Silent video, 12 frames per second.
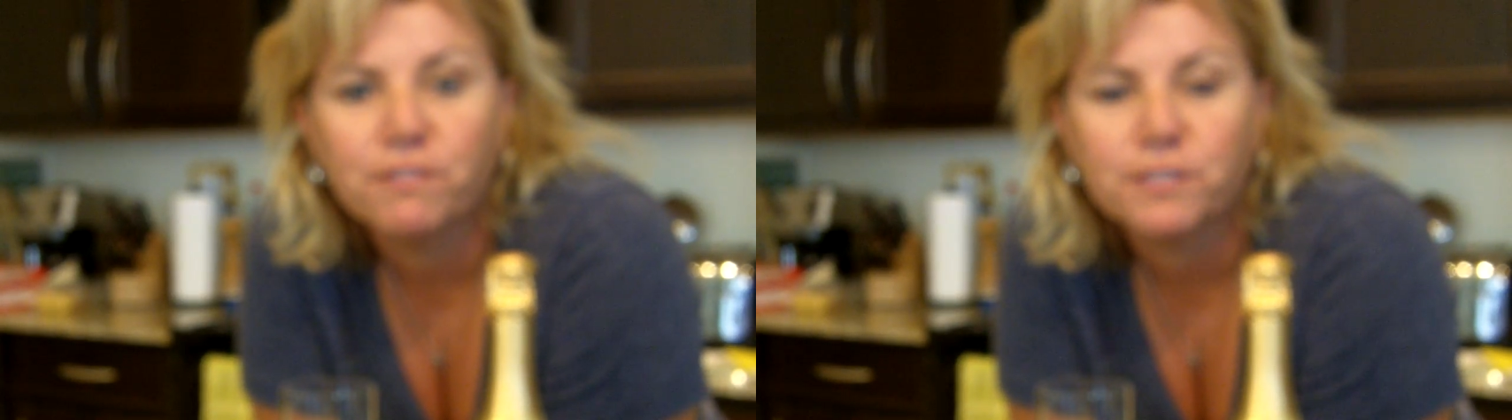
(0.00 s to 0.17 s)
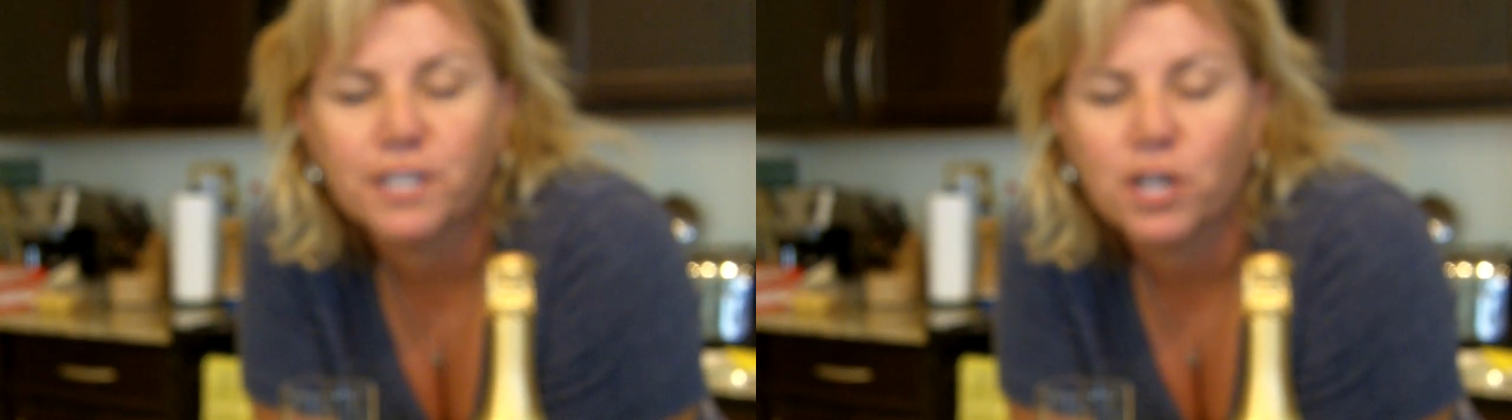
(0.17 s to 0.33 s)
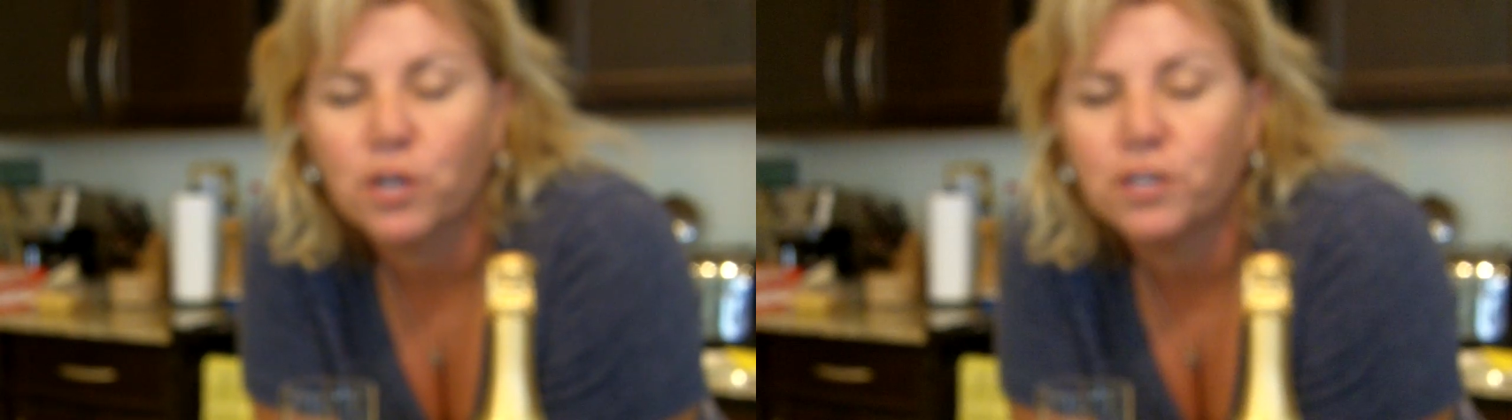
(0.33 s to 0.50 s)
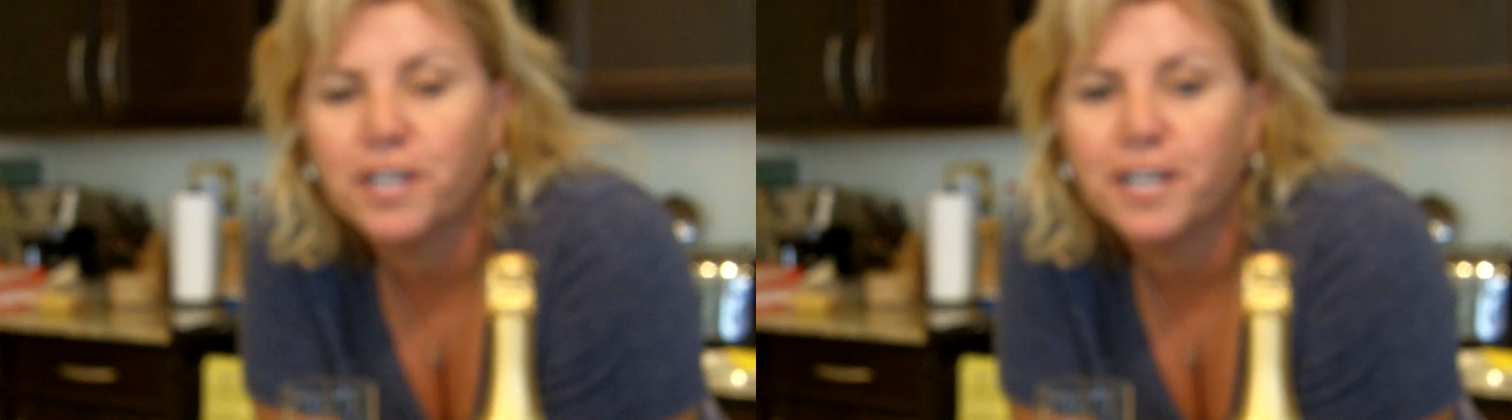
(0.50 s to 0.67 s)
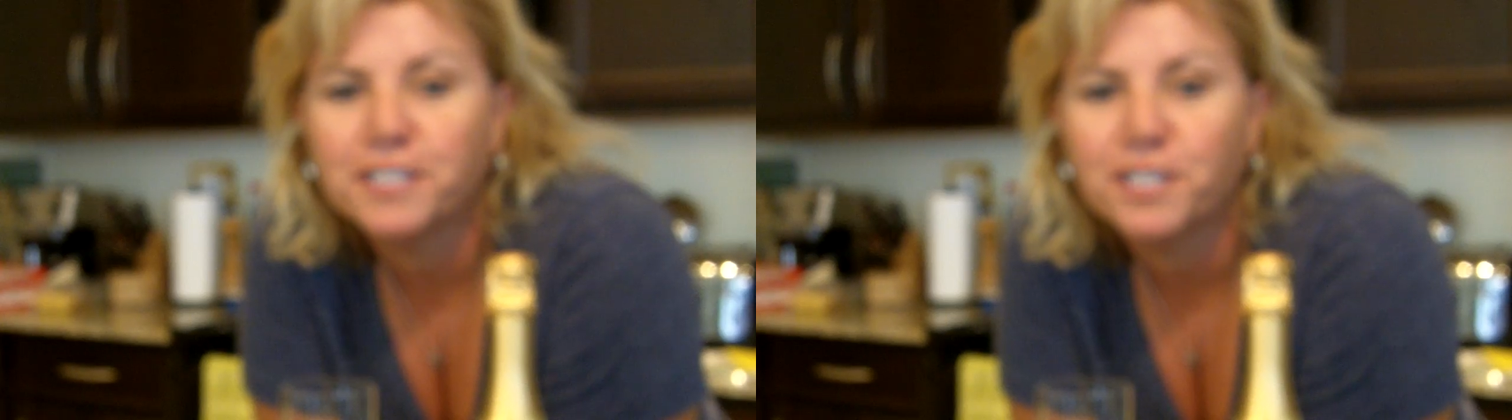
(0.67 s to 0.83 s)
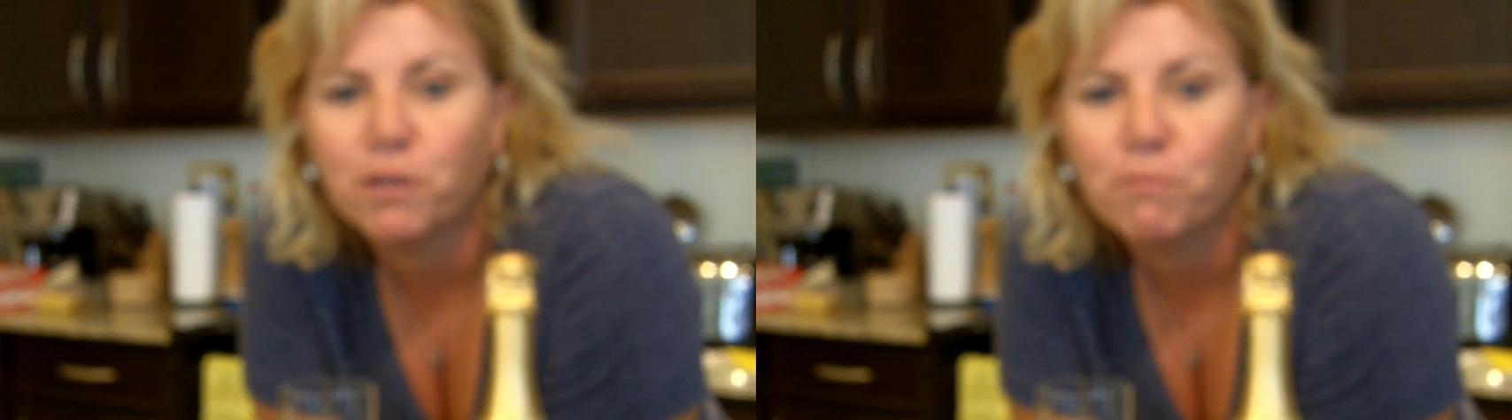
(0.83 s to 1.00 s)
feels like a good day
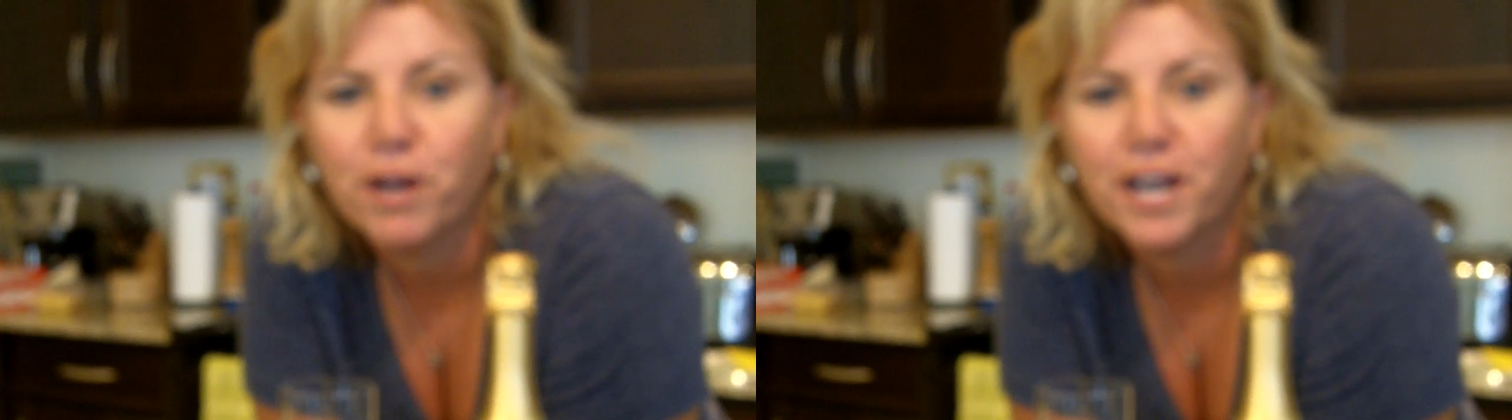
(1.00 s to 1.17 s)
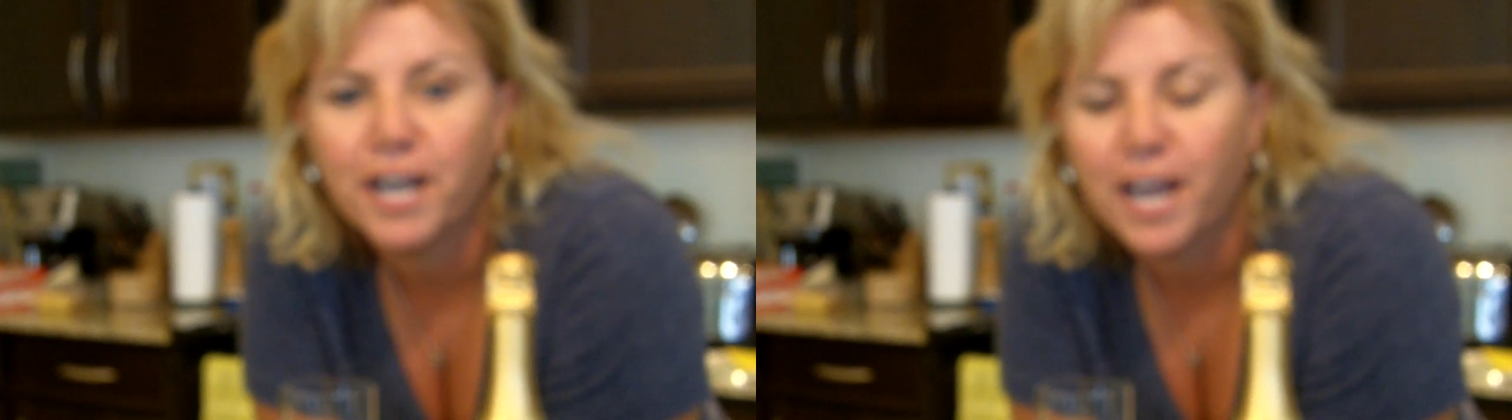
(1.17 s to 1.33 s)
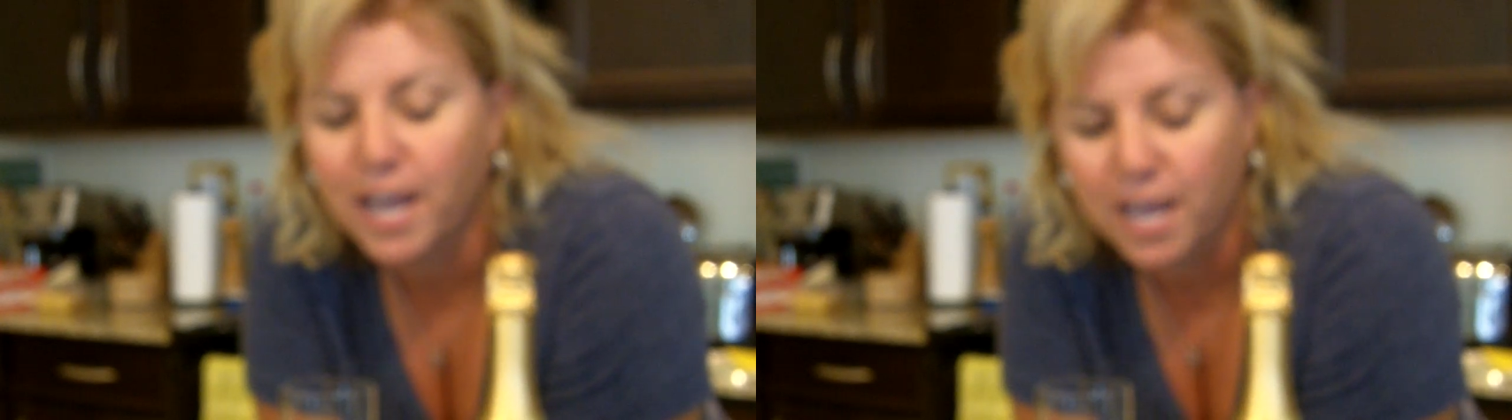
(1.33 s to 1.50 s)
to celebrate,